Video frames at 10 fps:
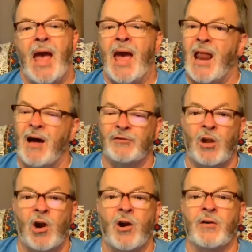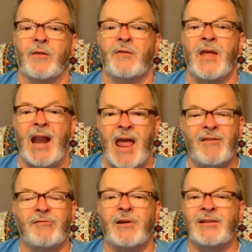And I've learned that
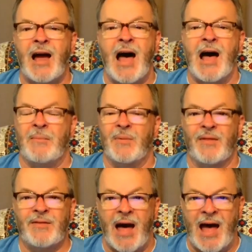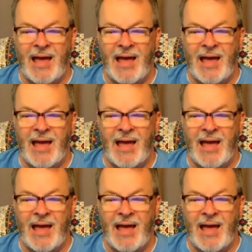every time